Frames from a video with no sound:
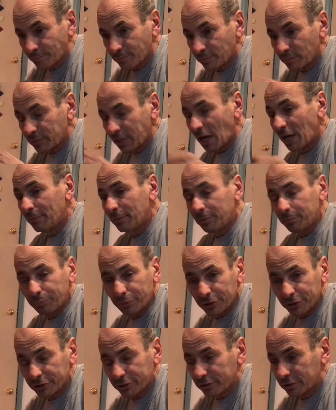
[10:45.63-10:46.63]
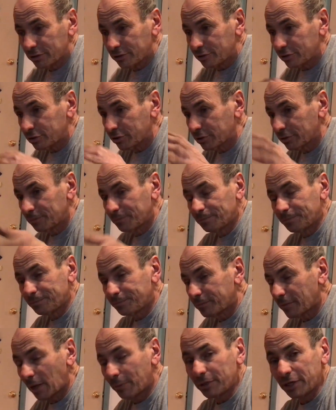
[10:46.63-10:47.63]
diamond pistons.
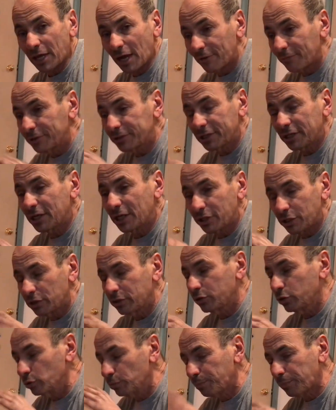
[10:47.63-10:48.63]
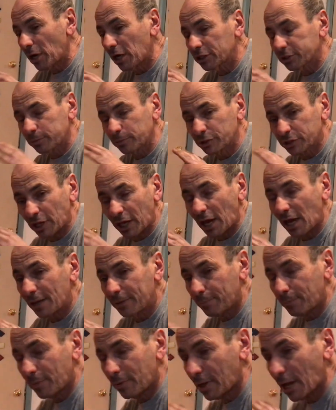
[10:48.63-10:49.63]
I mean, everything that you possibly, because
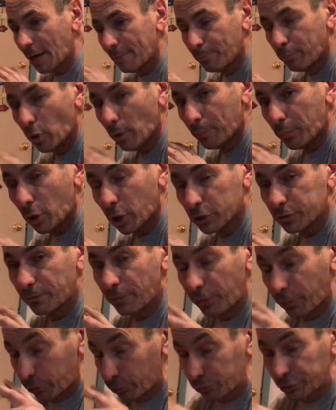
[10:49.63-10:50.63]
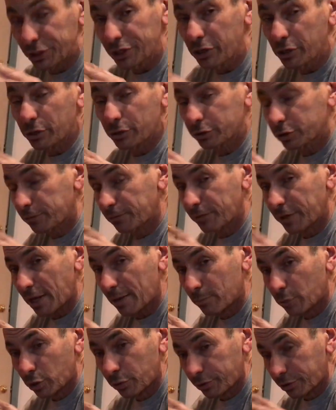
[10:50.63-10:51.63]
I bought parts for 3 years for that
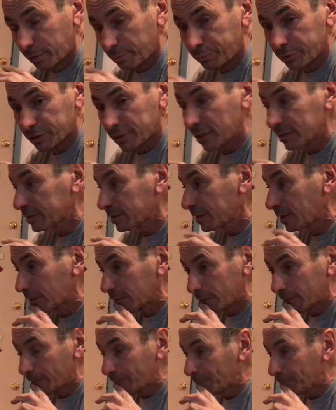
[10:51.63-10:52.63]
motor to put that together.